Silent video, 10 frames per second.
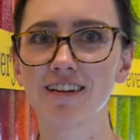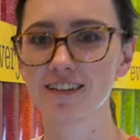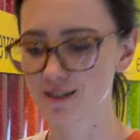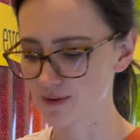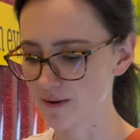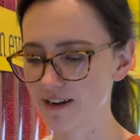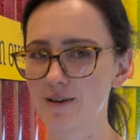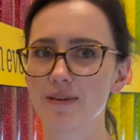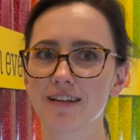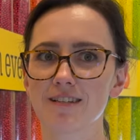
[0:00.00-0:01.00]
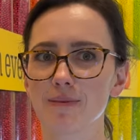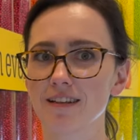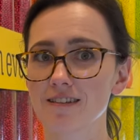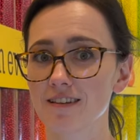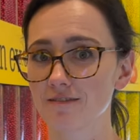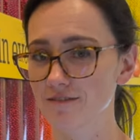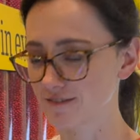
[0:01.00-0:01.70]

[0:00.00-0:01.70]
It's probably going to be expensive.